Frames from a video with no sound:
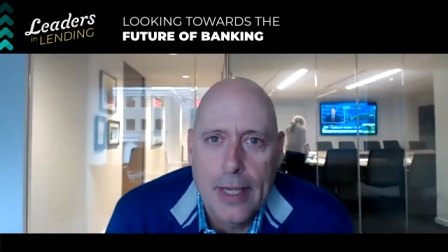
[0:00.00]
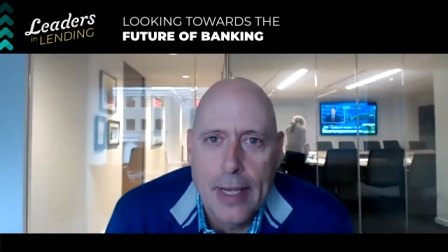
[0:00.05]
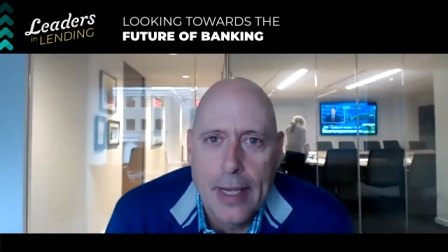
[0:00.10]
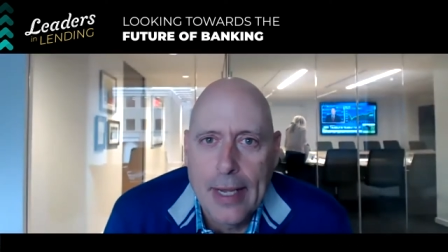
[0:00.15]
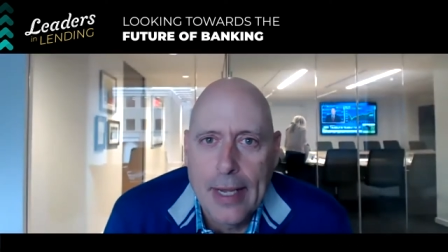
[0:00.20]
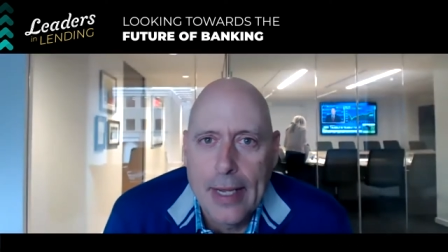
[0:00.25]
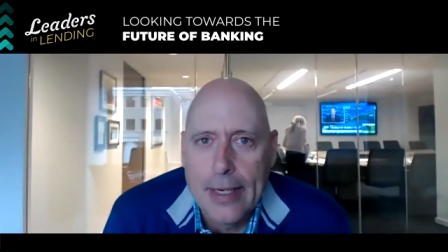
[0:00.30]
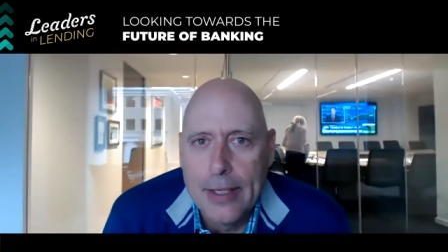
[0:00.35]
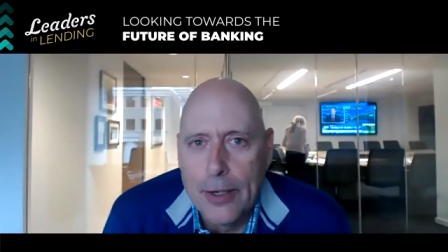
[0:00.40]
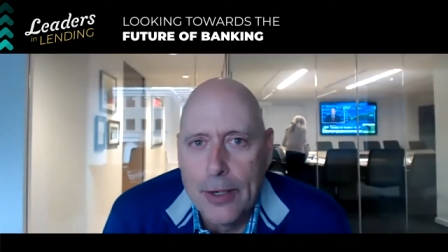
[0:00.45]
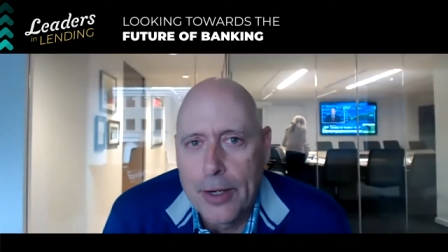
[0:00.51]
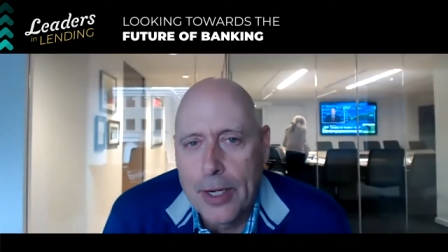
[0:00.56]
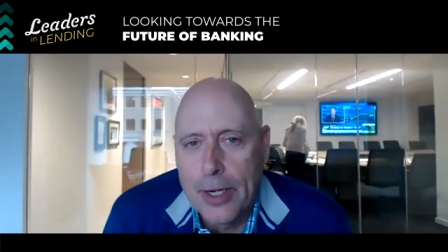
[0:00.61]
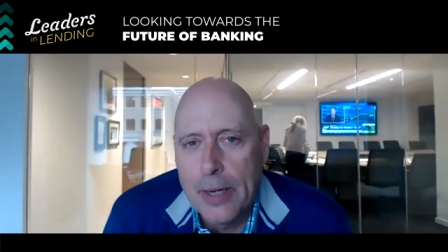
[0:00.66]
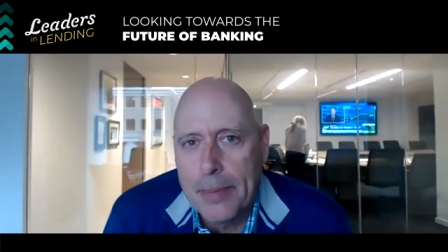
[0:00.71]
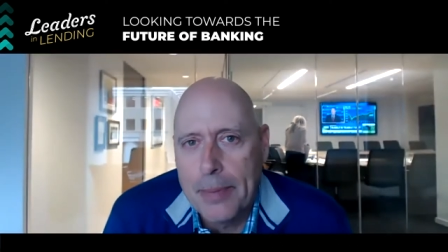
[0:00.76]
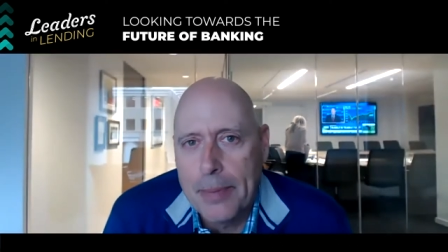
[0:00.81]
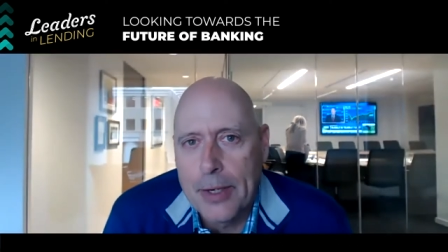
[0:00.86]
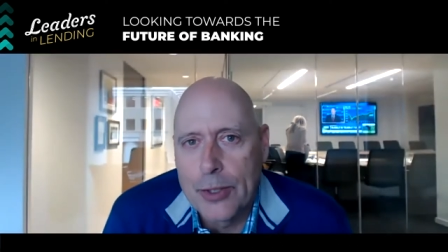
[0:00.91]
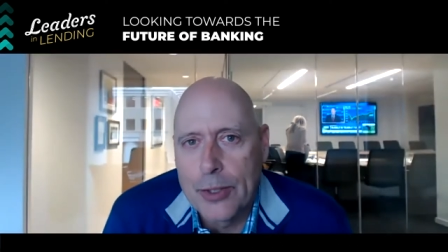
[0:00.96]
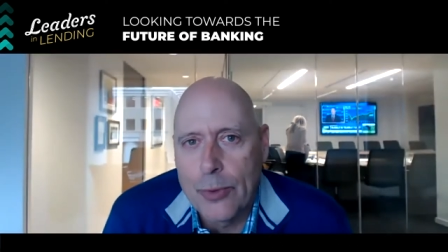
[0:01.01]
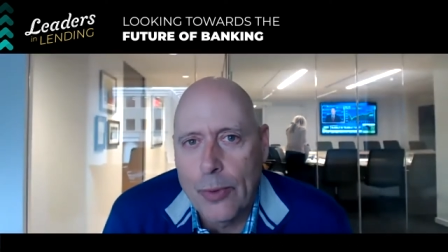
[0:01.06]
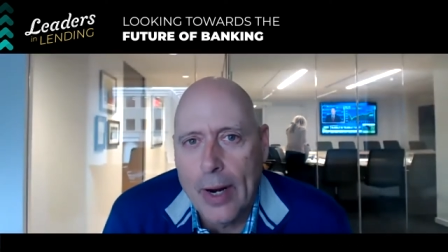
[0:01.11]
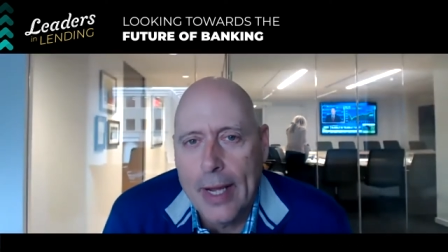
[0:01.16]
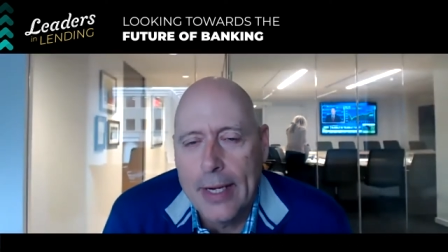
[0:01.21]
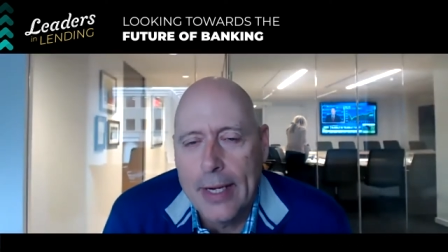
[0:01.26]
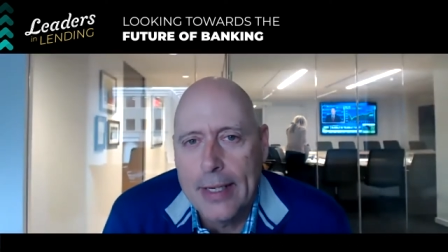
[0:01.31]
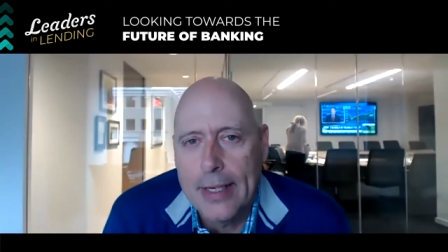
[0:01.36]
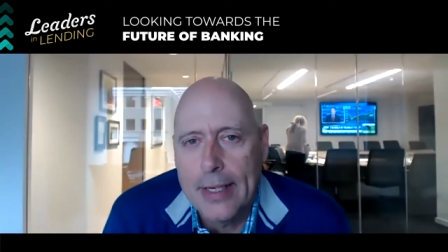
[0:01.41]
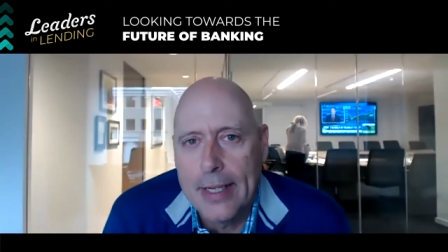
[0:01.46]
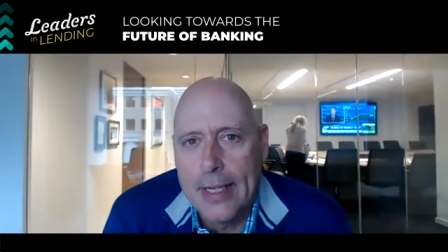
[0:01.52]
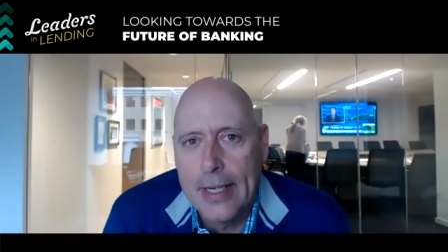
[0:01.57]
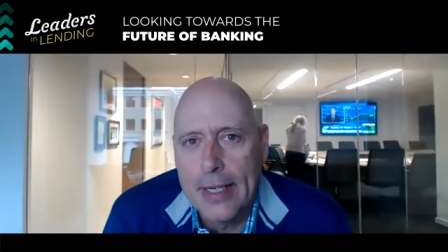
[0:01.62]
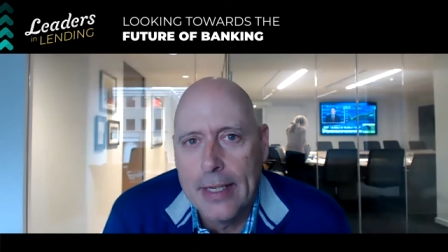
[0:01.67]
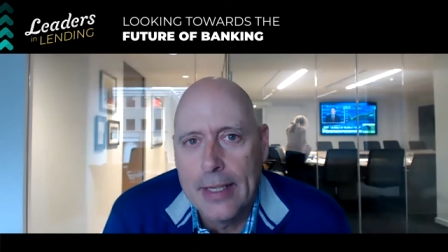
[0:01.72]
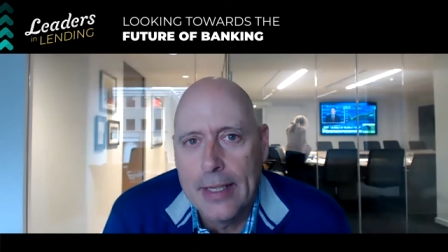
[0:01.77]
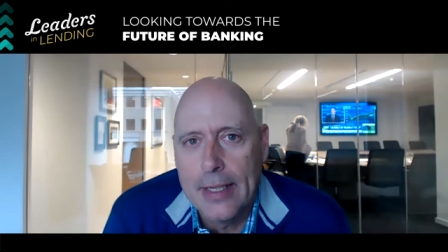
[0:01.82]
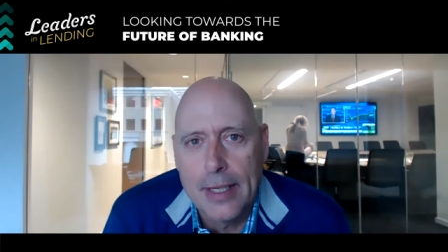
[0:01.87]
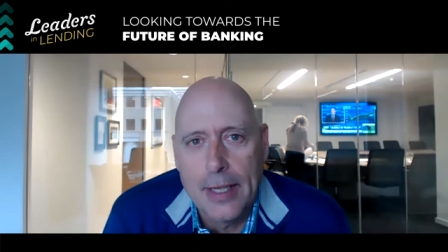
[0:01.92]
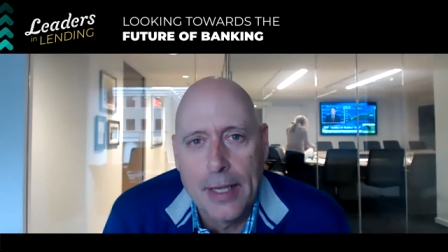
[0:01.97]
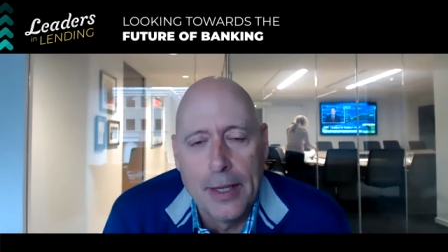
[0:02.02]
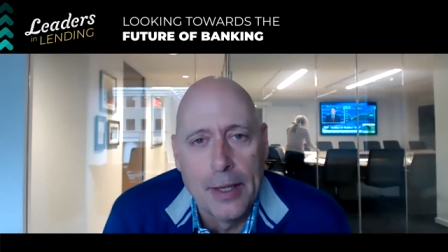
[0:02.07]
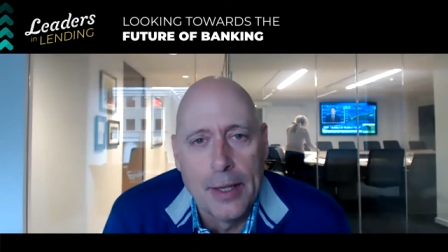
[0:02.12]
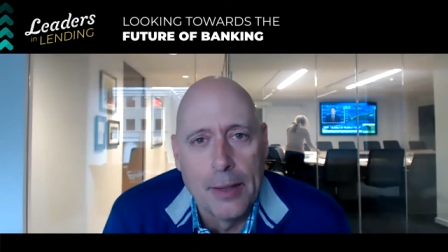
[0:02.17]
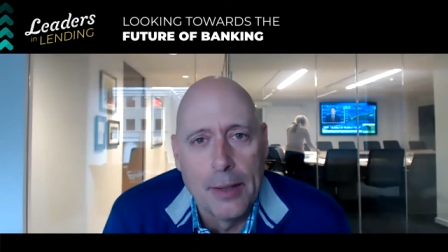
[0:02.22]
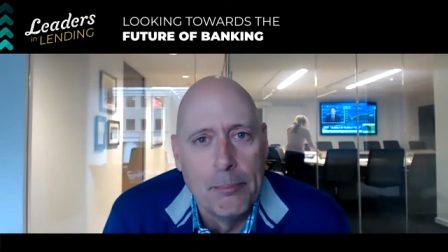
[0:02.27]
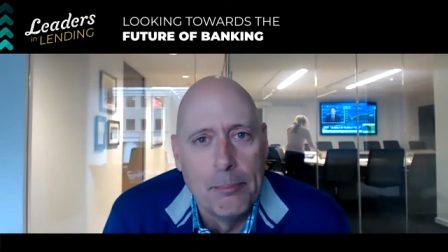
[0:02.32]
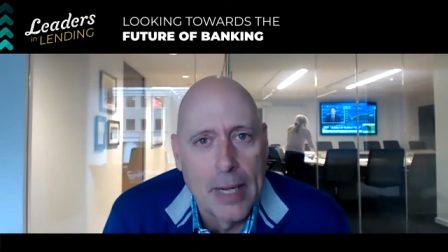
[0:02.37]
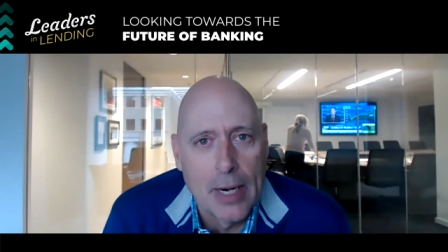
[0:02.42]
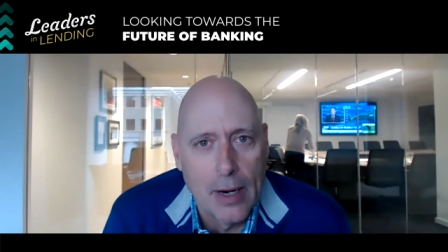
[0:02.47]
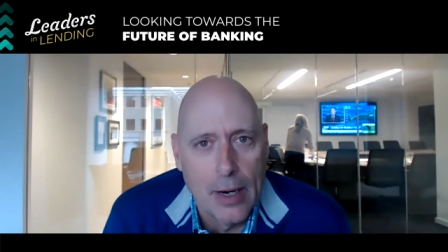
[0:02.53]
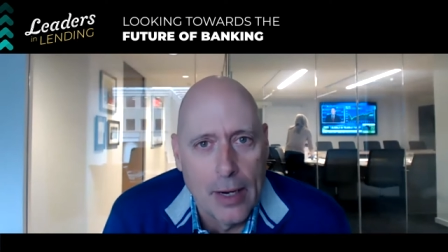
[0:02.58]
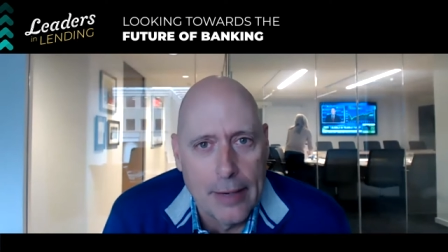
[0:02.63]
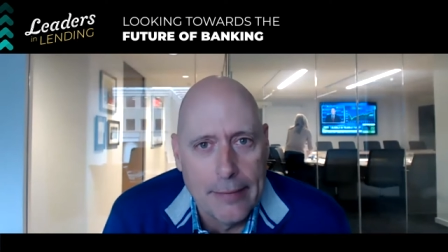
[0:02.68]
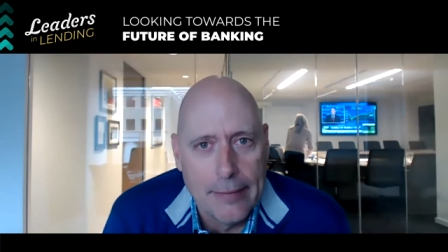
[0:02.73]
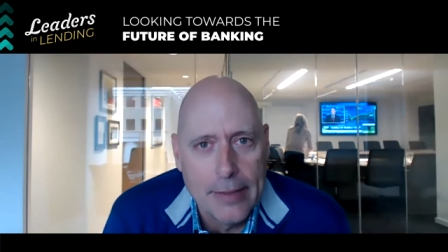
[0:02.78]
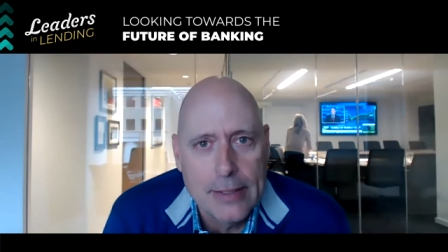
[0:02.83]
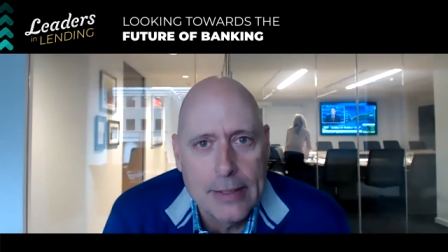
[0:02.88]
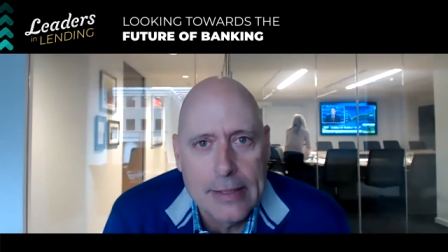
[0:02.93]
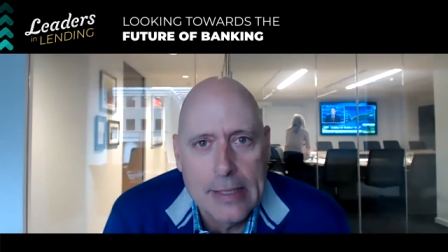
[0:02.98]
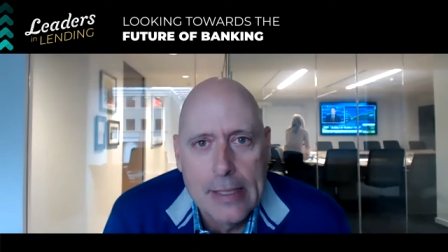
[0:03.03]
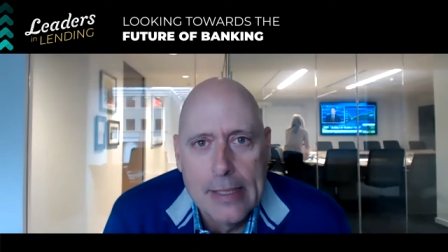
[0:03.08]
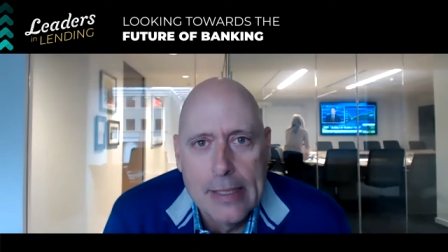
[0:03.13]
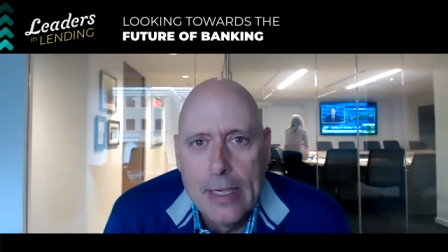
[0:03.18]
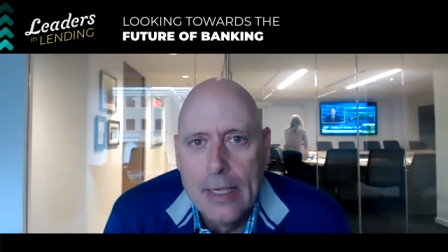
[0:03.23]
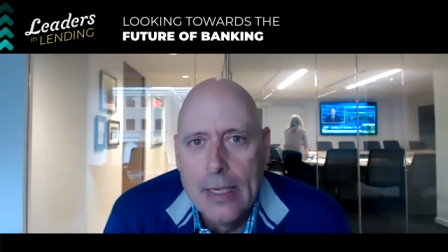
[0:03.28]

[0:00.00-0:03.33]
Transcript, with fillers: and your company's right in the middle of it.